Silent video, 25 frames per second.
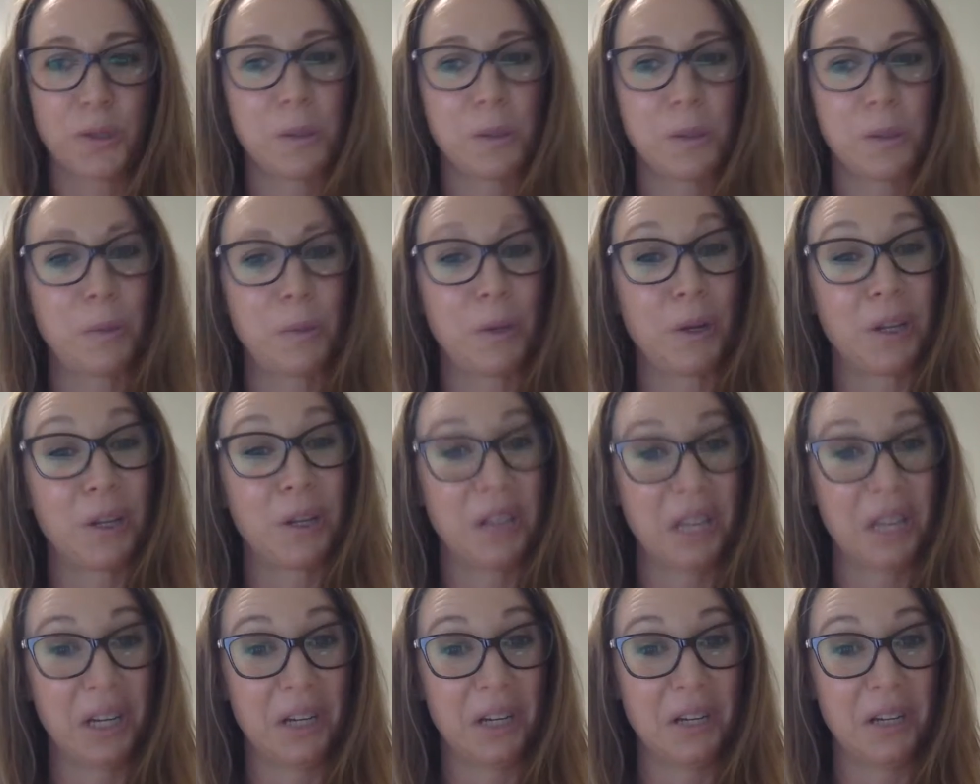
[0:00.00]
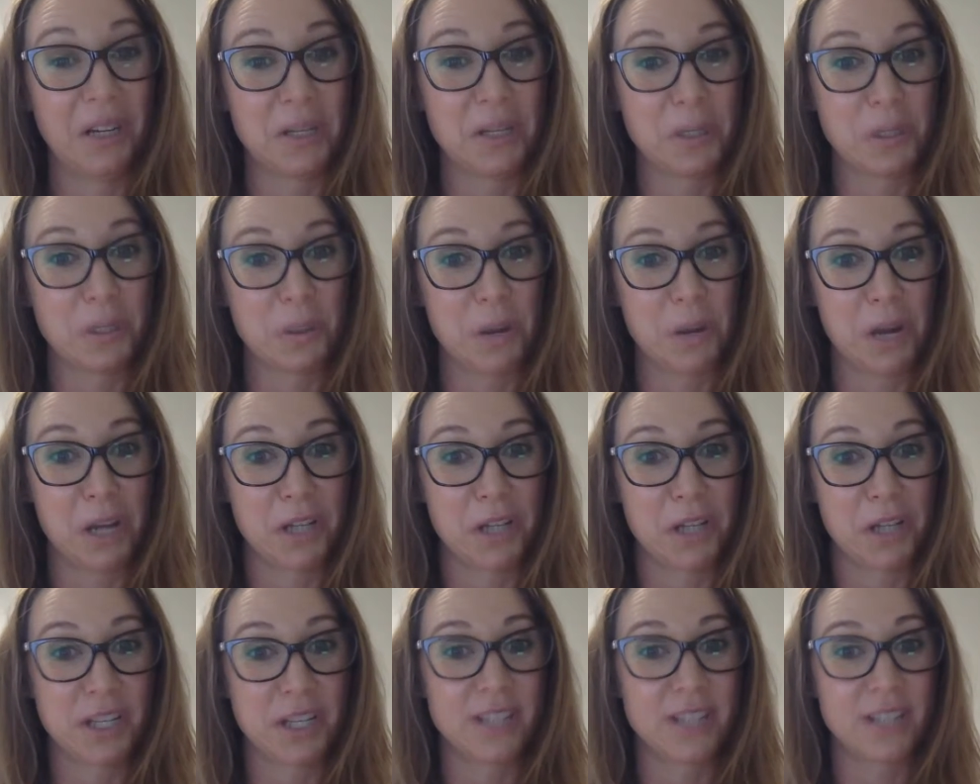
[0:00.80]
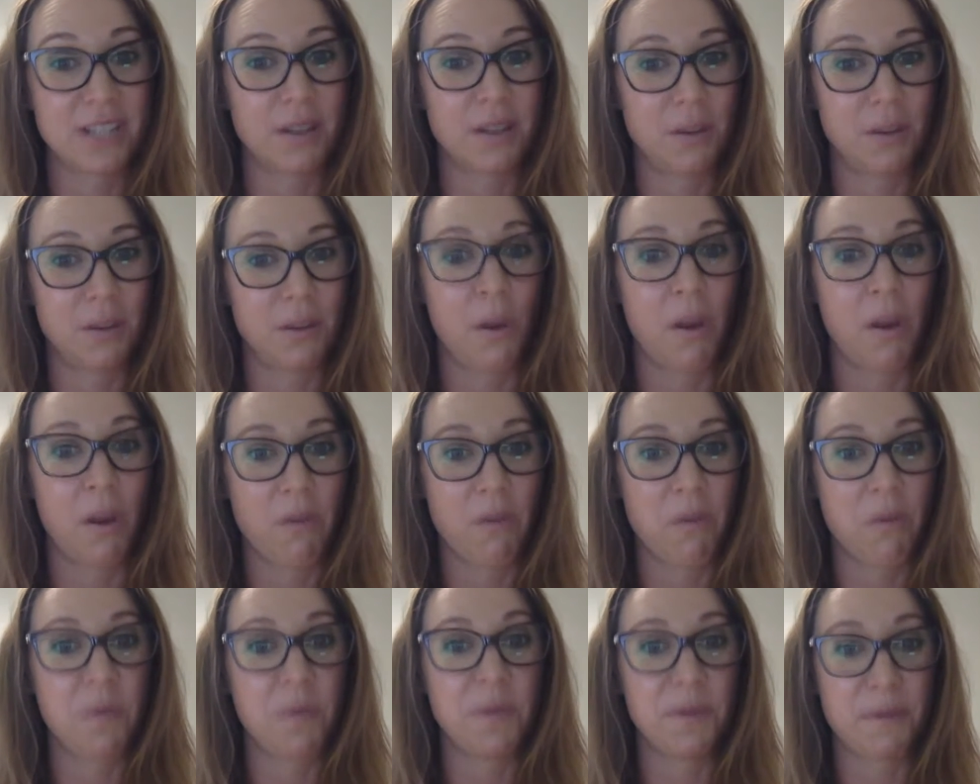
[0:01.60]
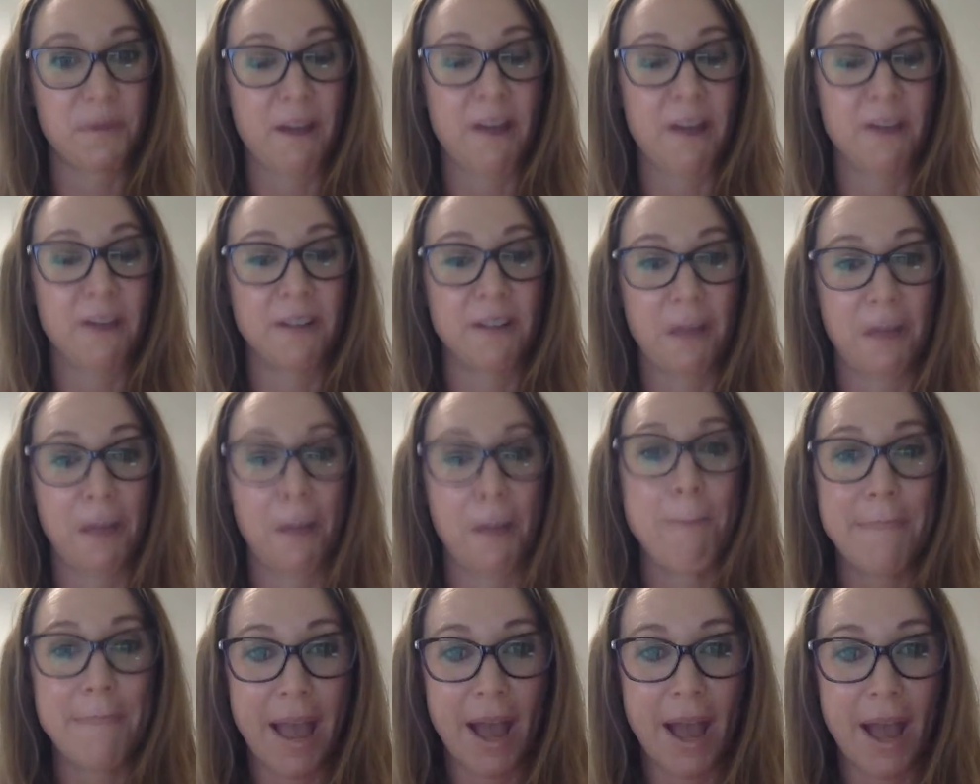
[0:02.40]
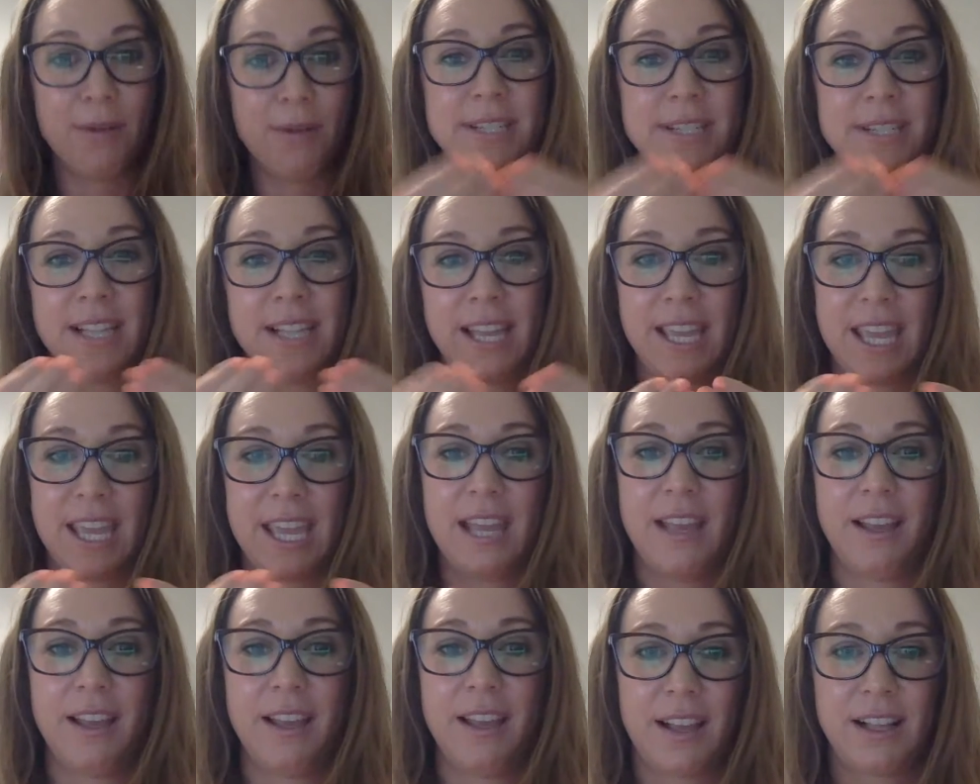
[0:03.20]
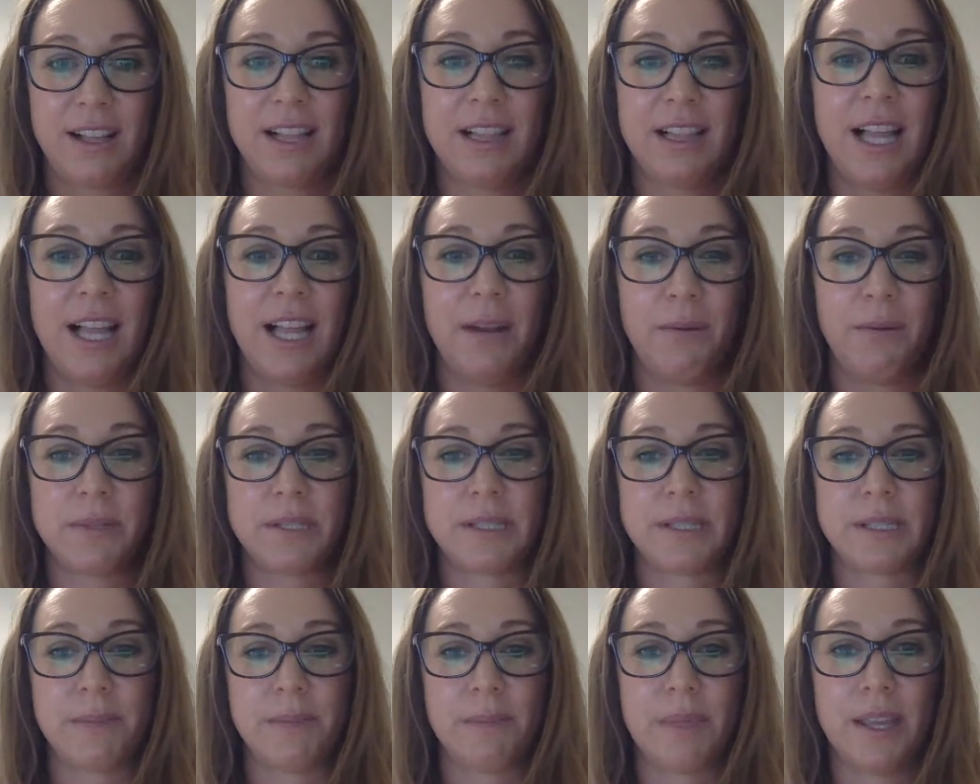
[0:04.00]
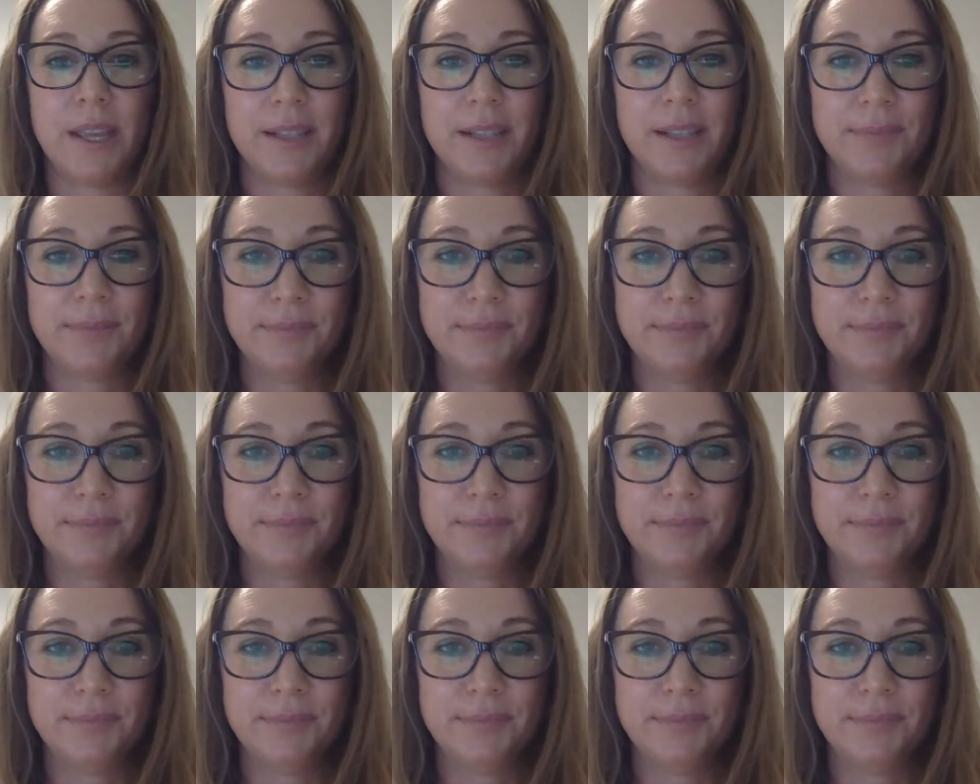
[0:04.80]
people are hilarious to watch because one of them is bound to like collide with something.